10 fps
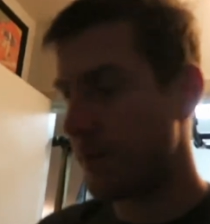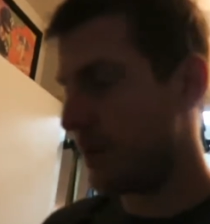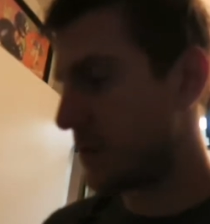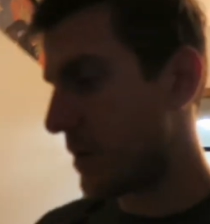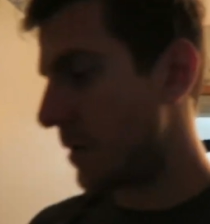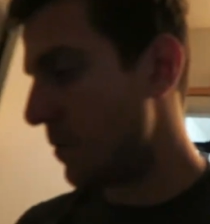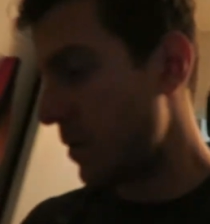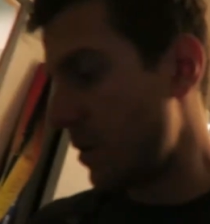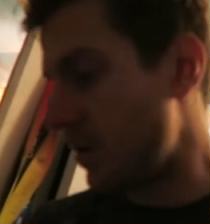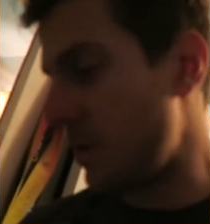First step,
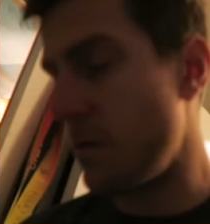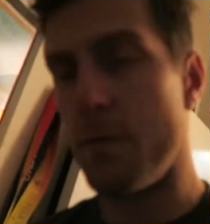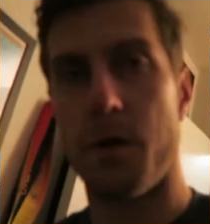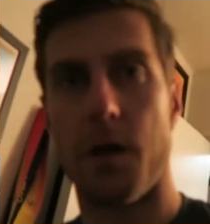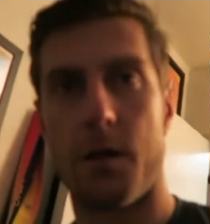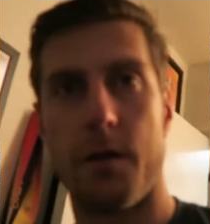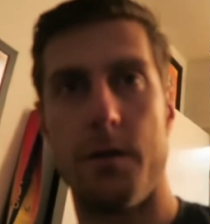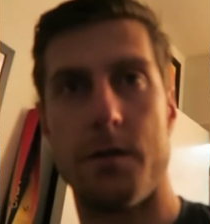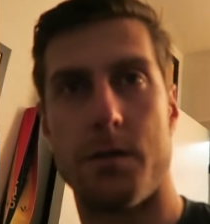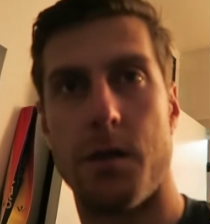we gotta
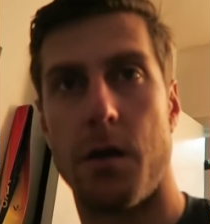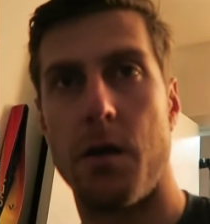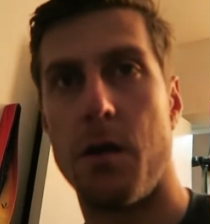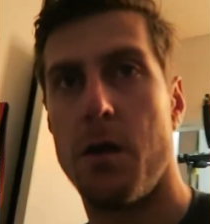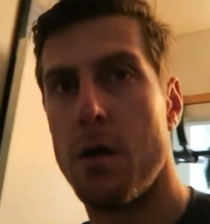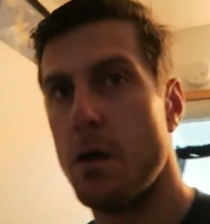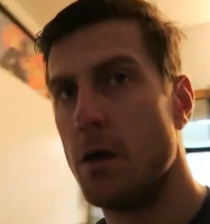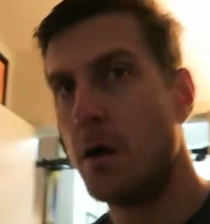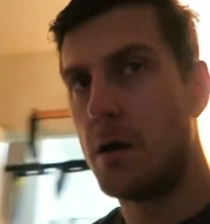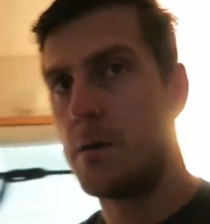clean this thing.
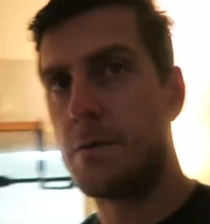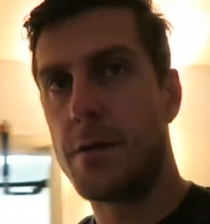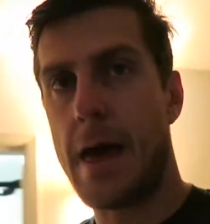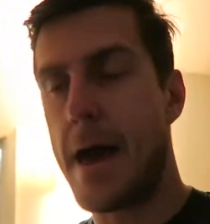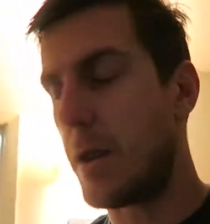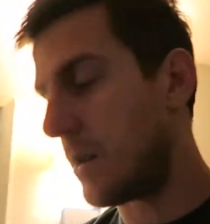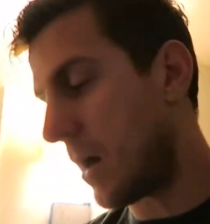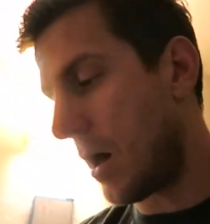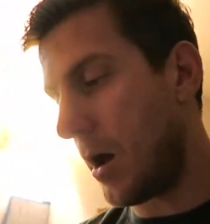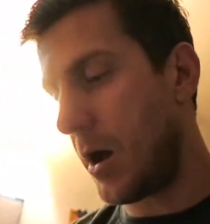And for that,
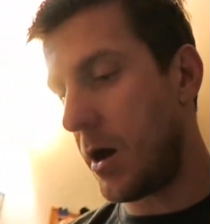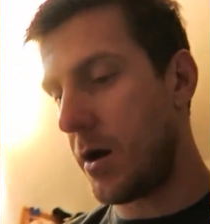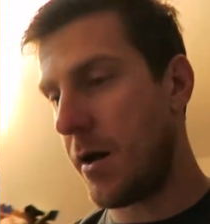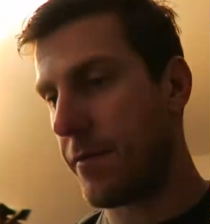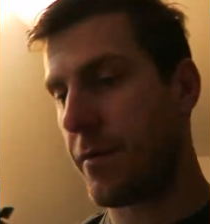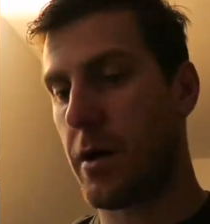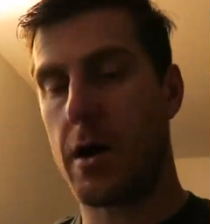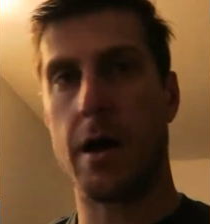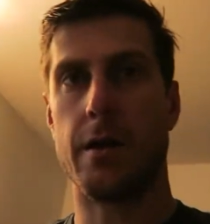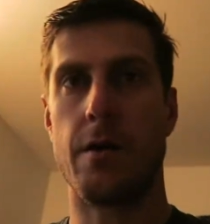
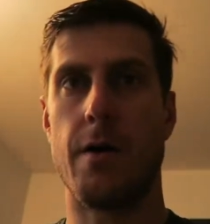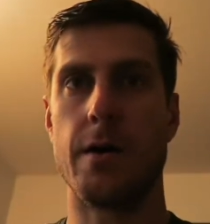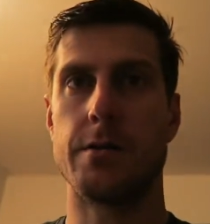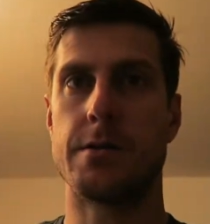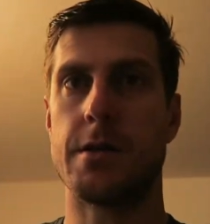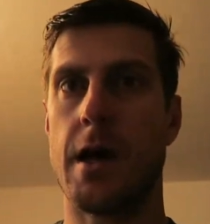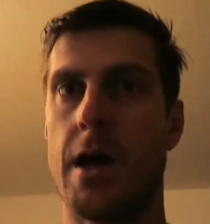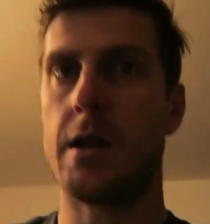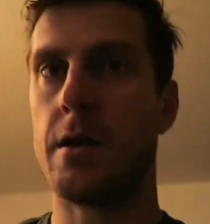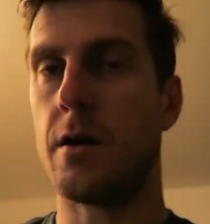gotta go
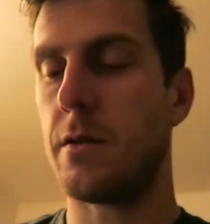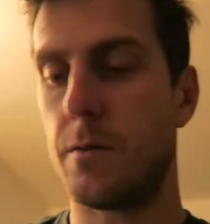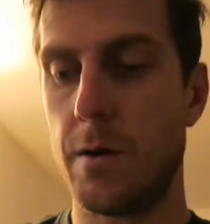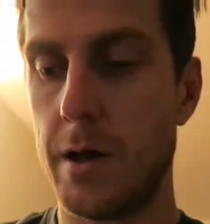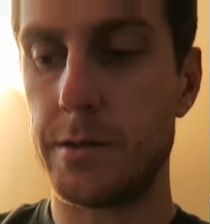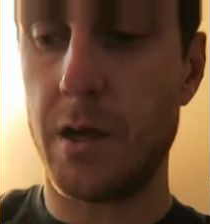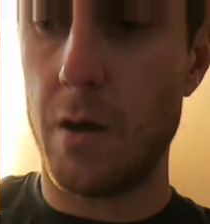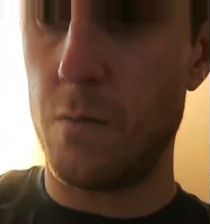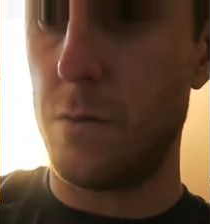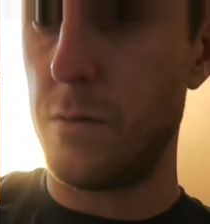outside, otherwise I
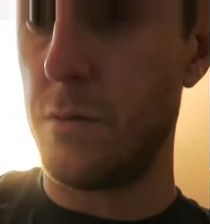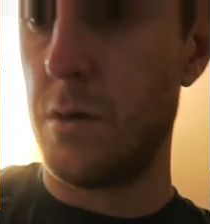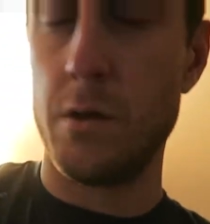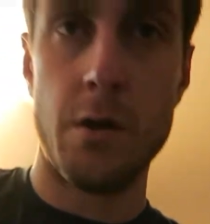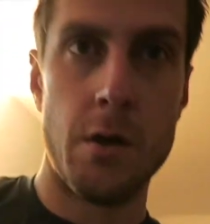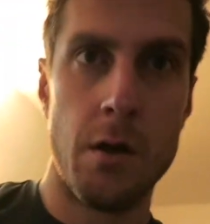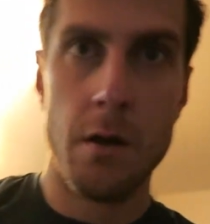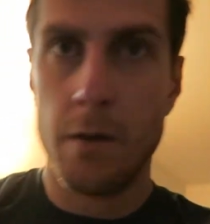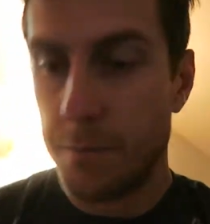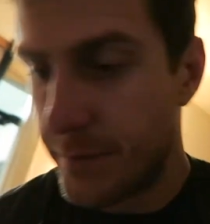will
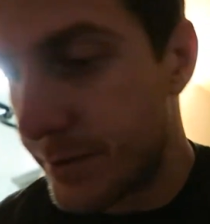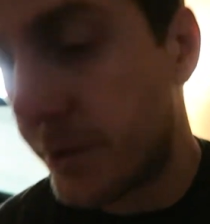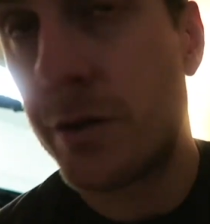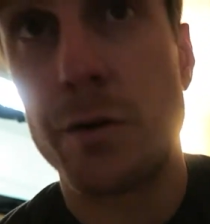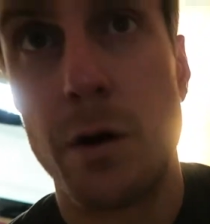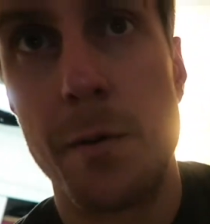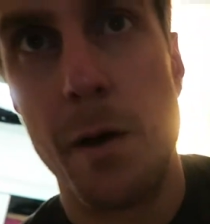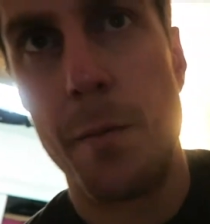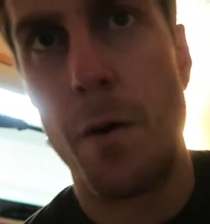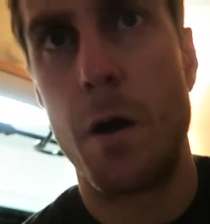destroy
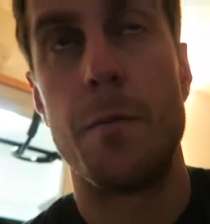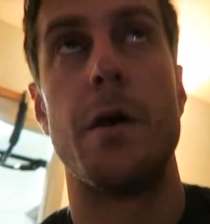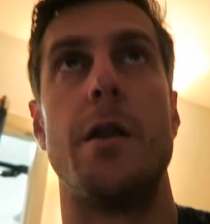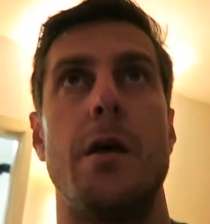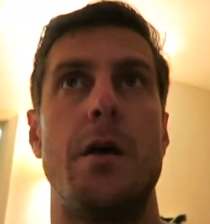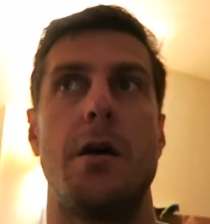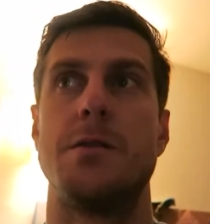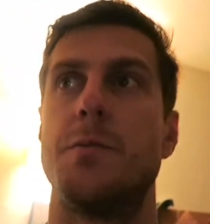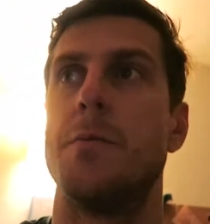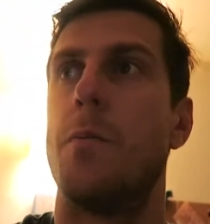my apartment.
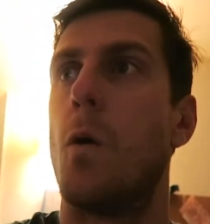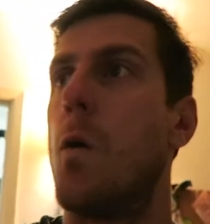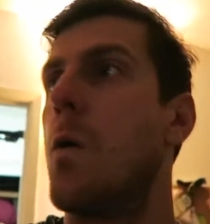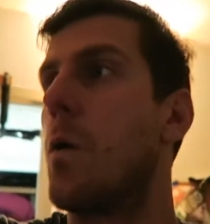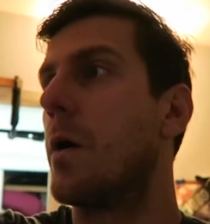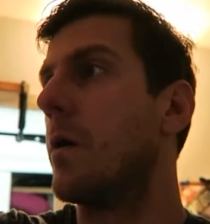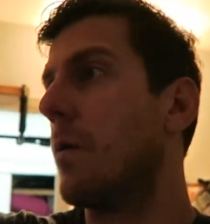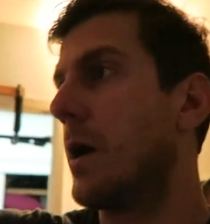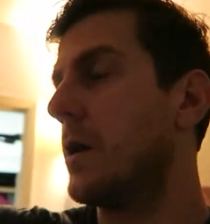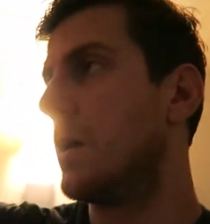It's been pouring
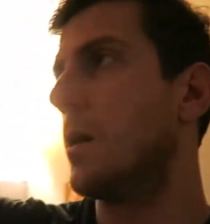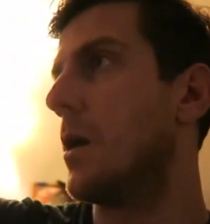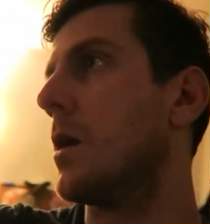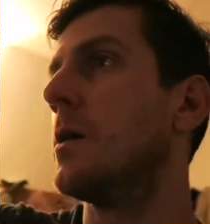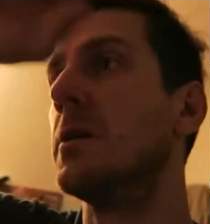rain here